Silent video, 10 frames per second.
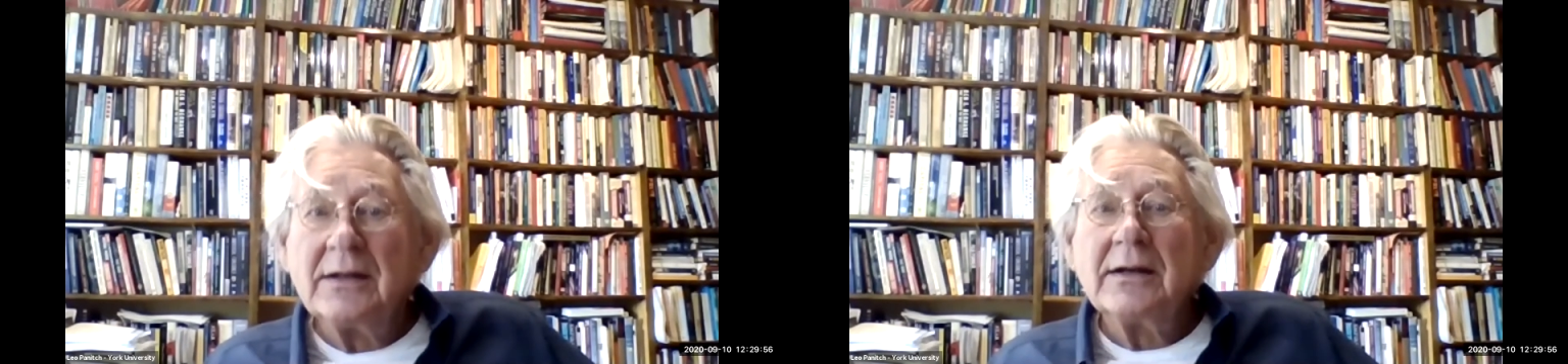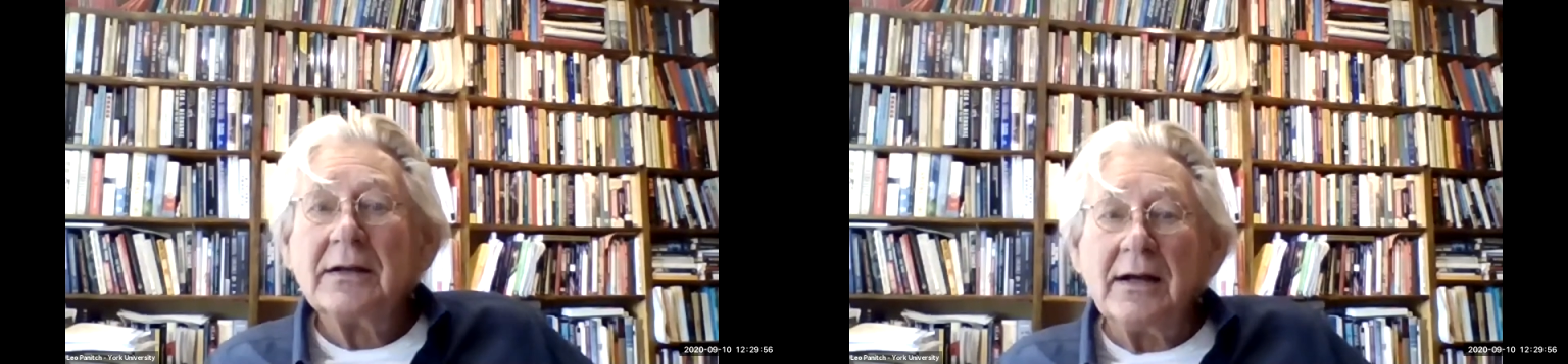
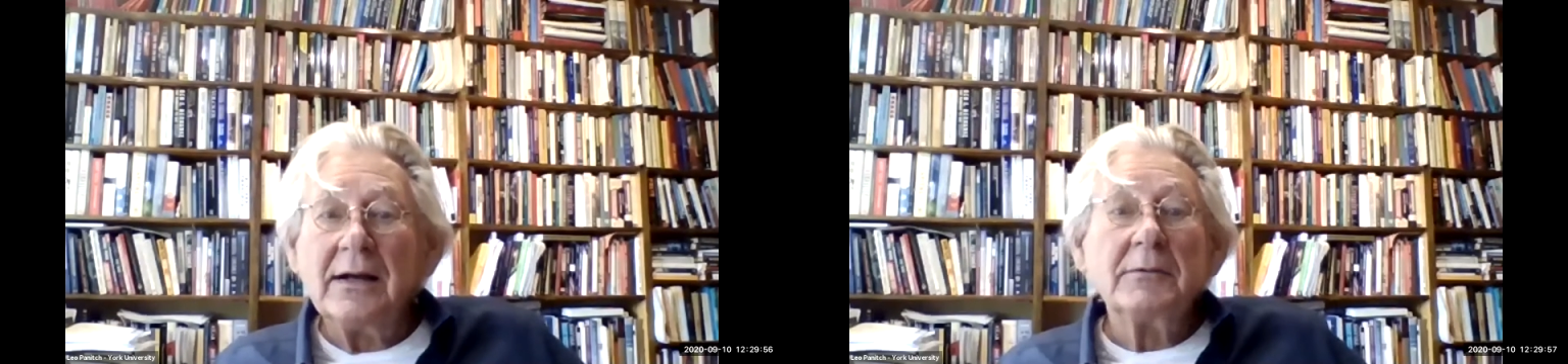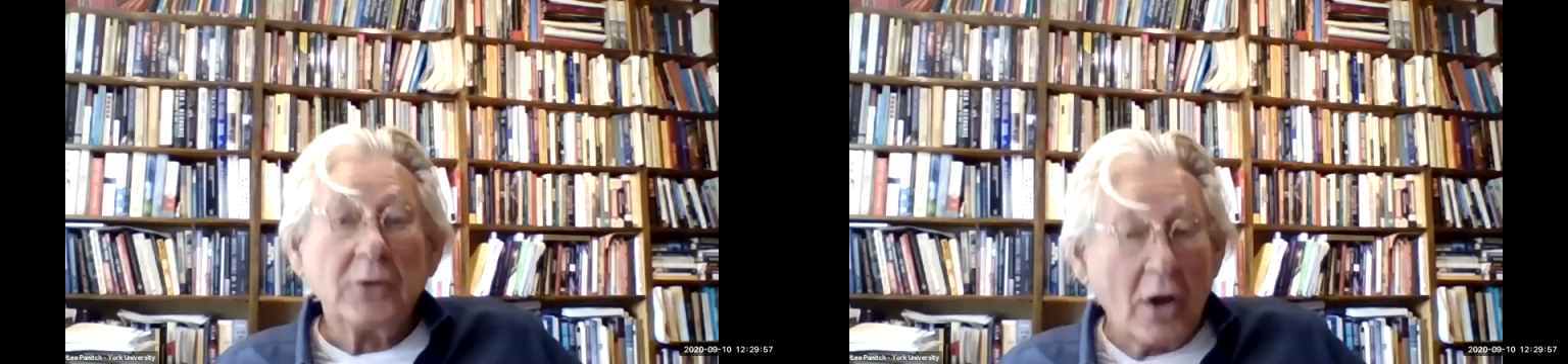
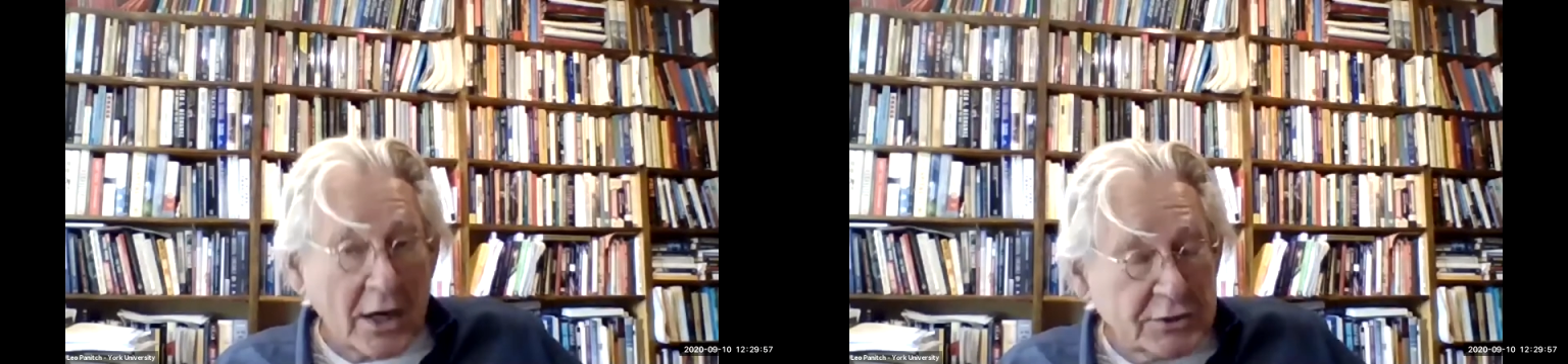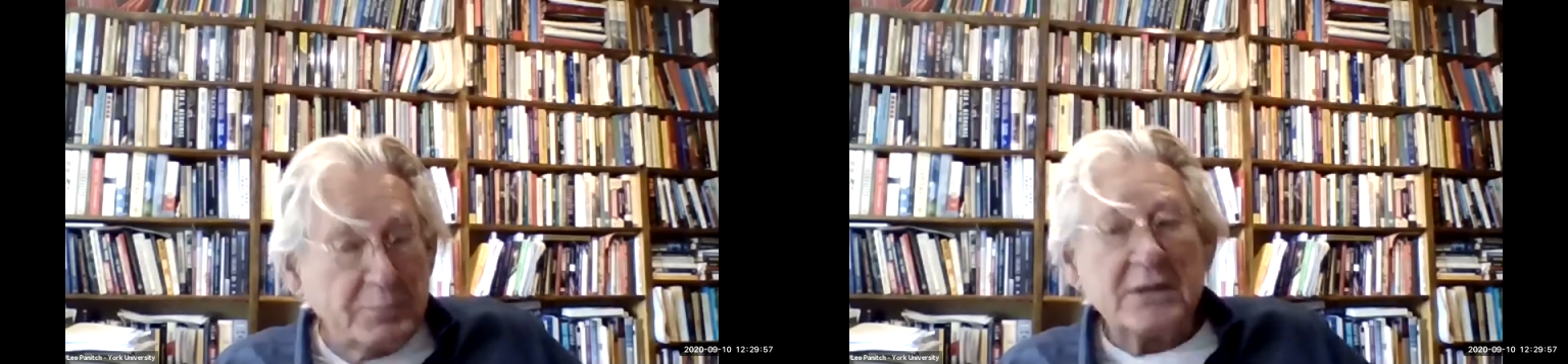
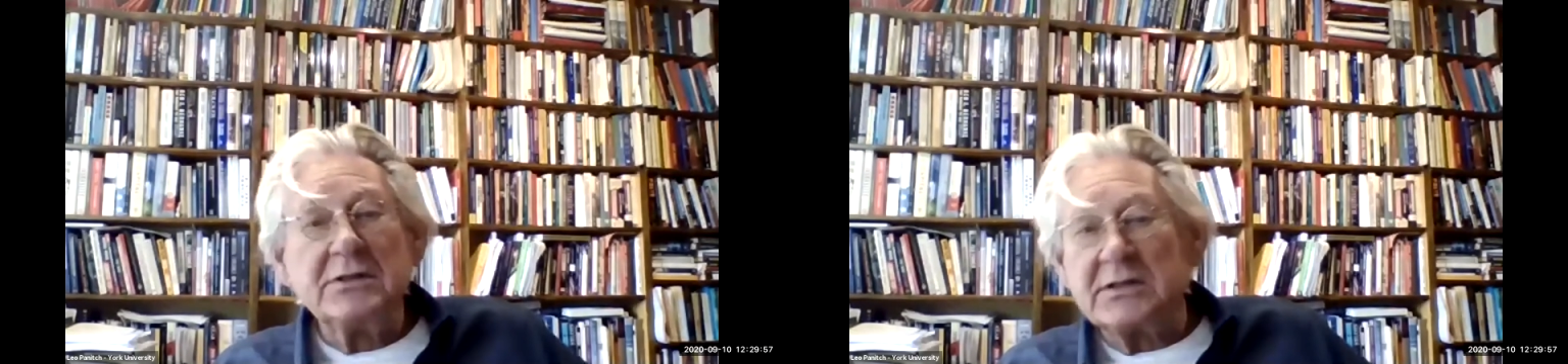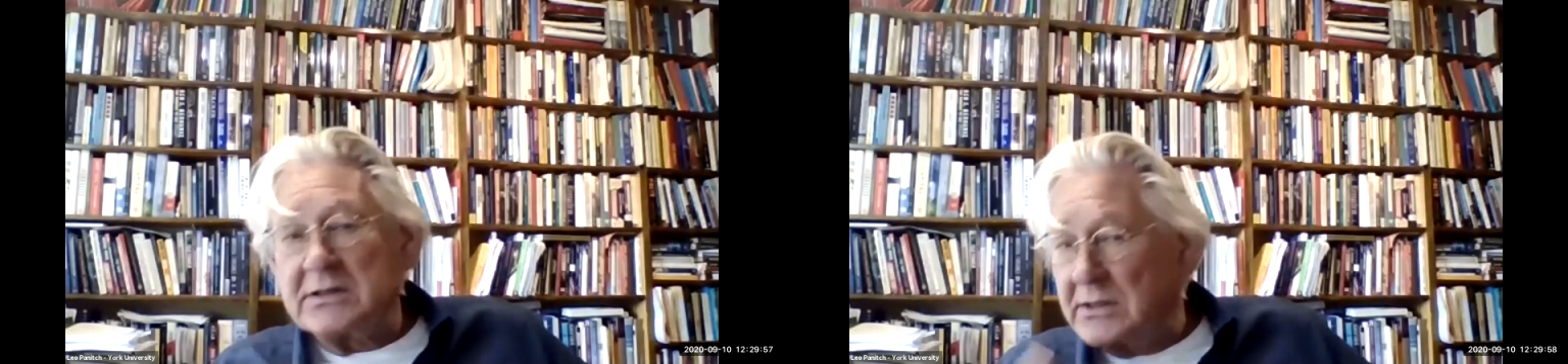Large
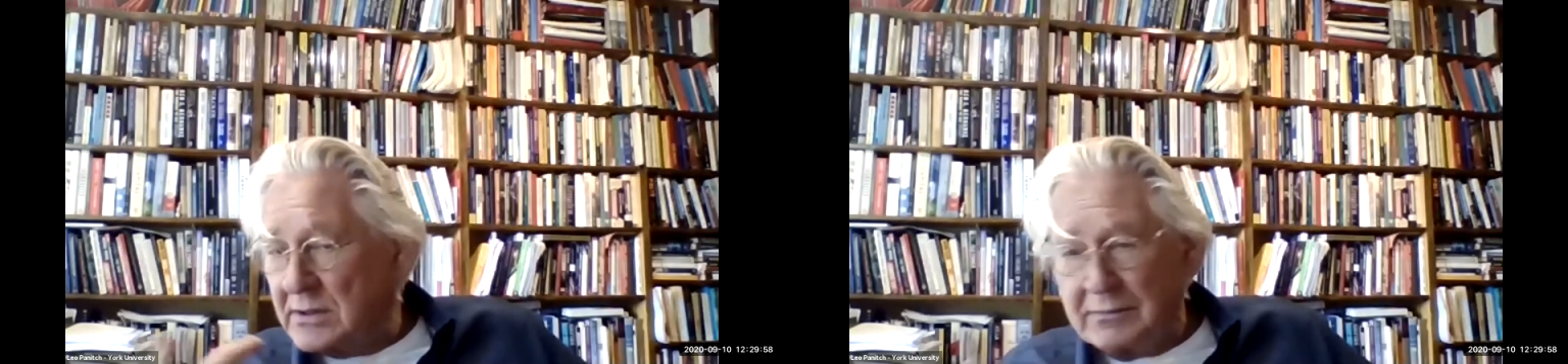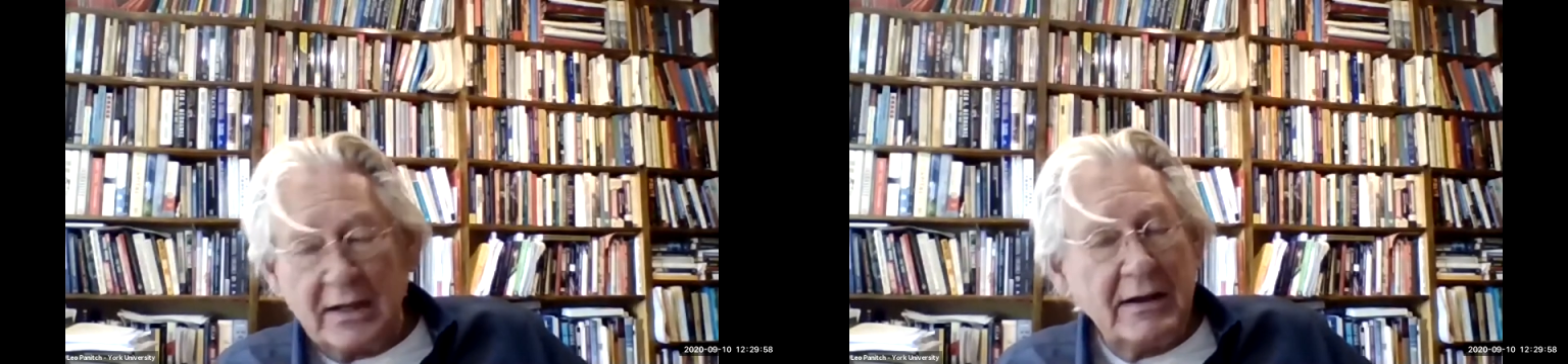businesses,
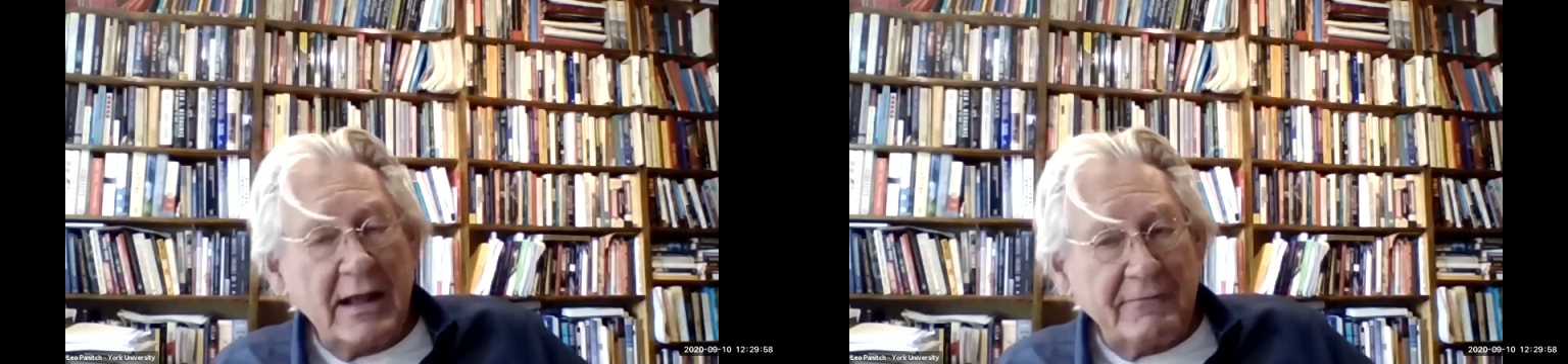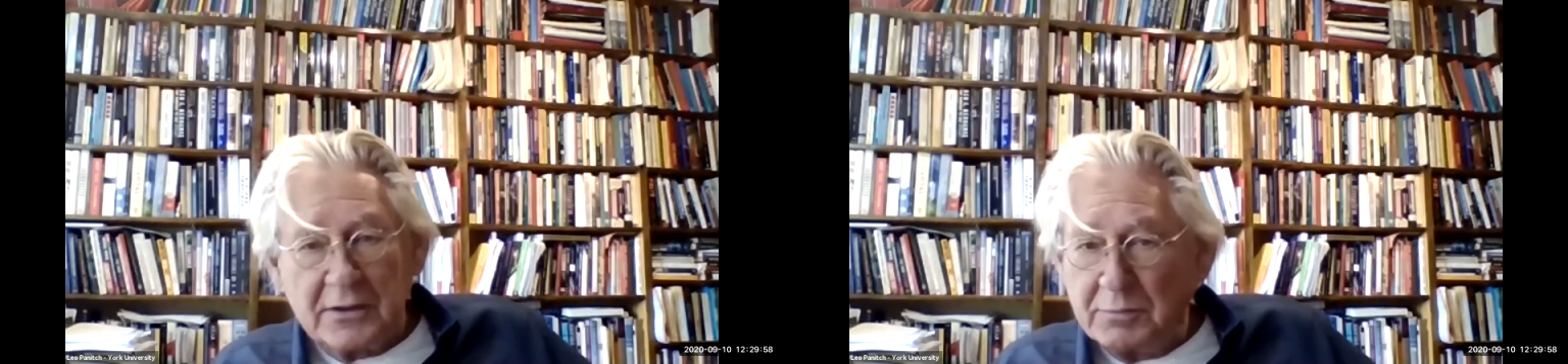
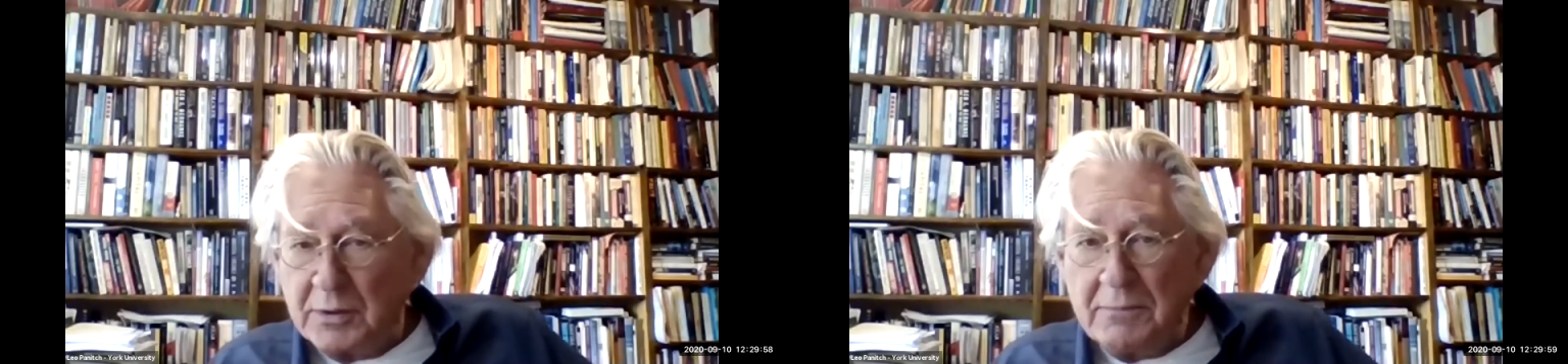inevitably